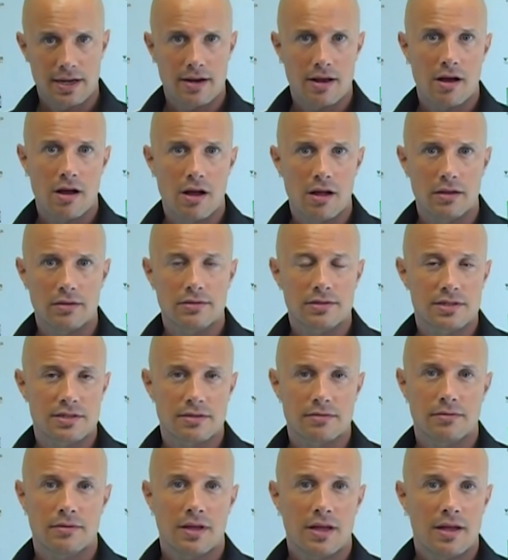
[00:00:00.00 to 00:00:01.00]

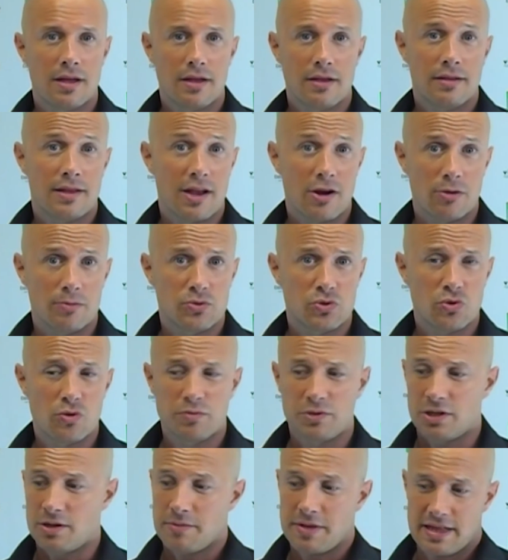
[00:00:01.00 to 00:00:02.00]
enhance their
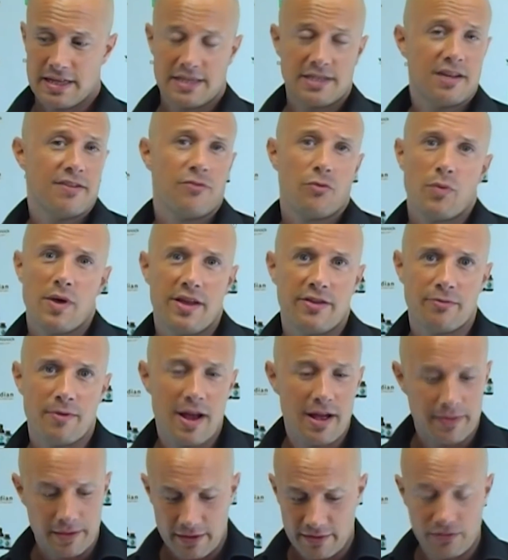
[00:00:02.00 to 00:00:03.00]
absorption. I mean, there's several ways
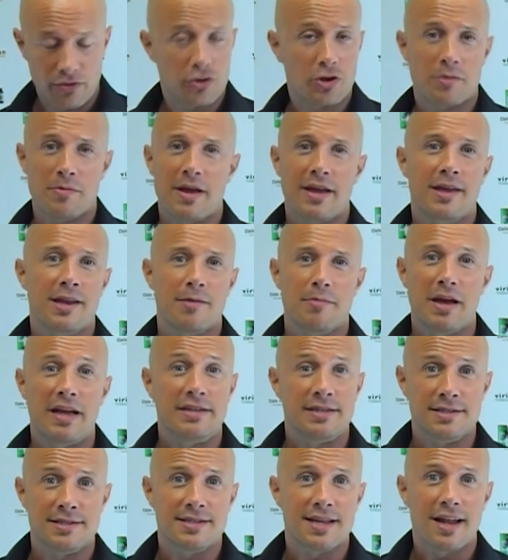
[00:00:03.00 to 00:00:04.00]
around this. You can make an
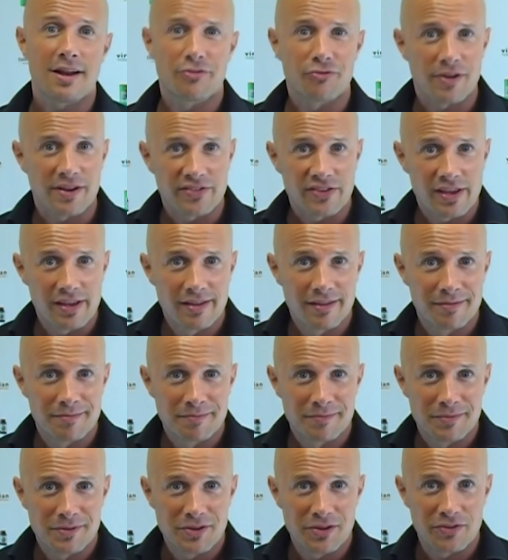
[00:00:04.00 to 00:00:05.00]
amazing salad dressing
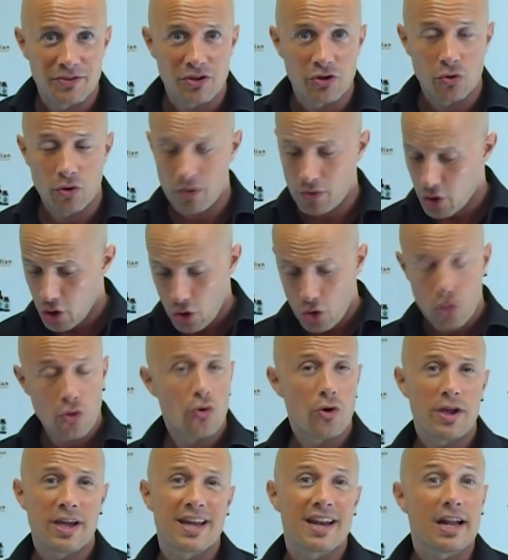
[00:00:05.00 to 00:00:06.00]
using an oil,
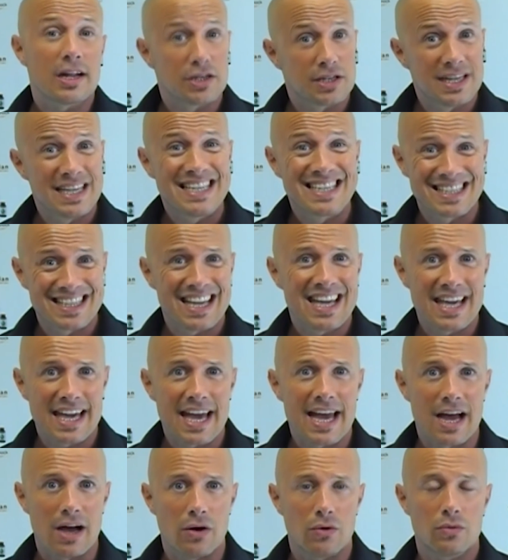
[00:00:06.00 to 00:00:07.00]
or you can actually seek
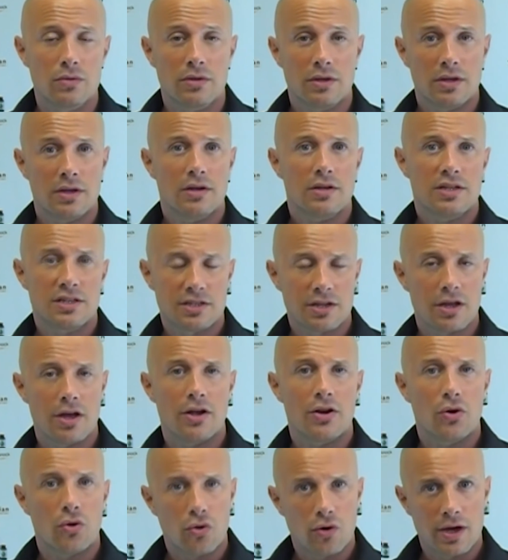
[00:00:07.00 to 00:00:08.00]
out
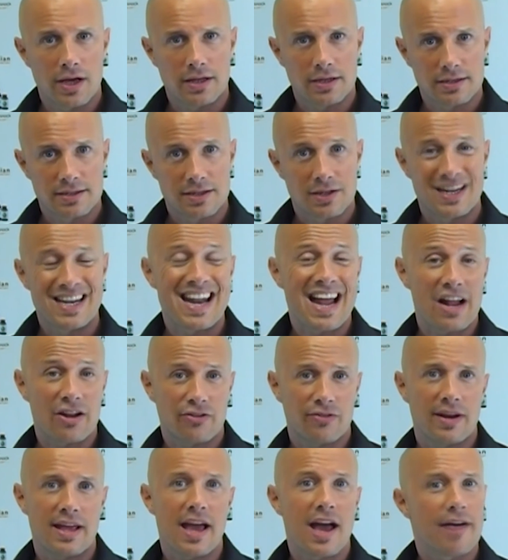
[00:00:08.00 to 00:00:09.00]
certain oils that
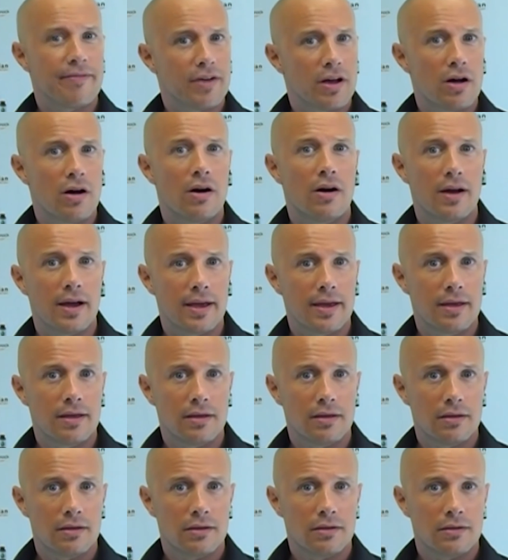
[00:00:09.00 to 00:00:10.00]
naturally have a high
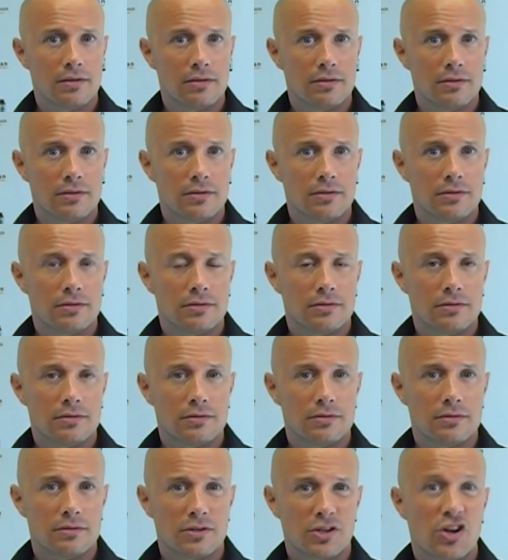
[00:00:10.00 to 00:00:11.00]

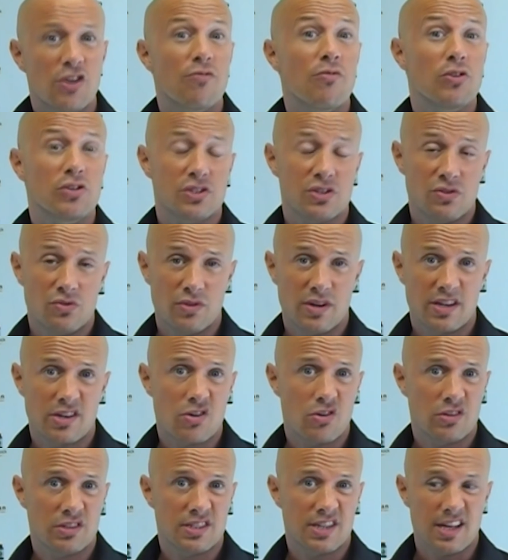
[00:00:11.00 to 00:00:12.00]
carotenoid
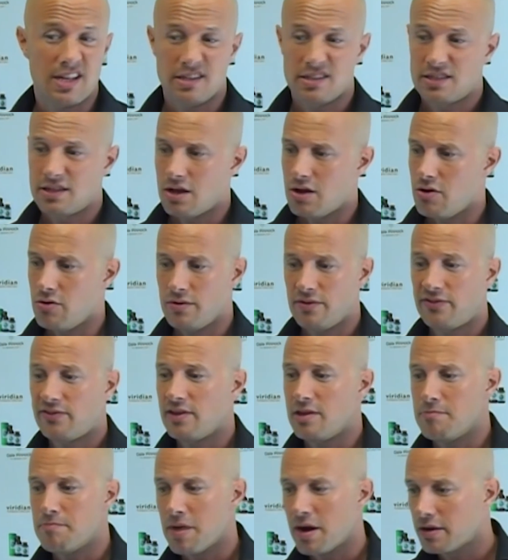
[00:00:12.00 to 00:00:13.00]
content, so
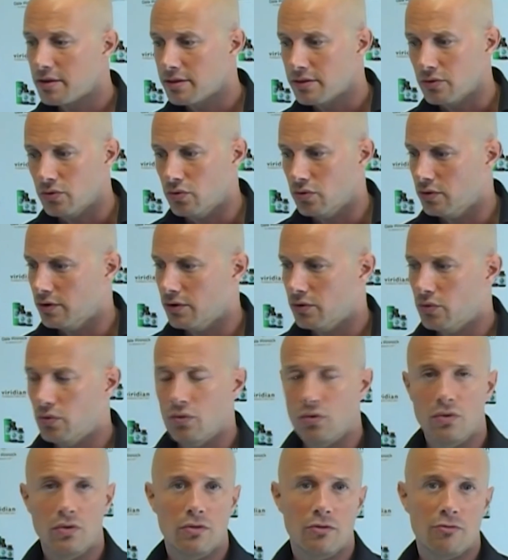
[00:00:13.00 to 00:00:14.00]
sea buckthorn
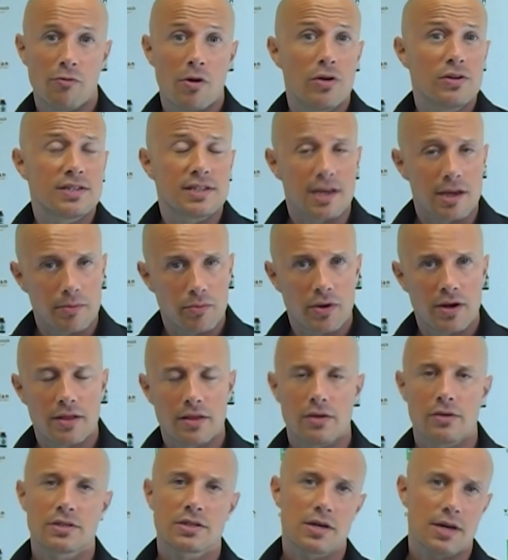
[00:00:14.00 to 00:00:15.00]
or rosehip, one of
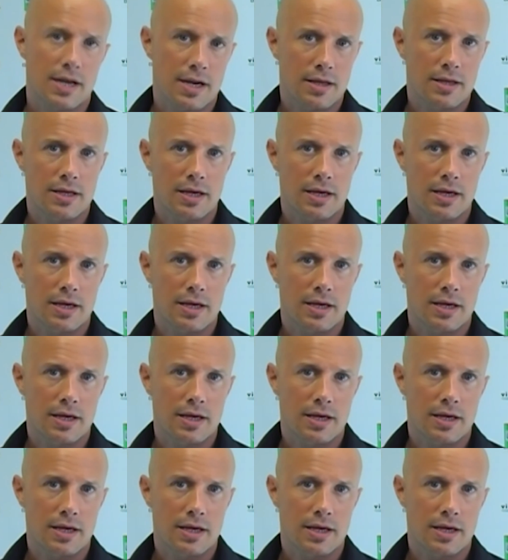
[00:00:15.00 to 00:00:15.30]
those kinds.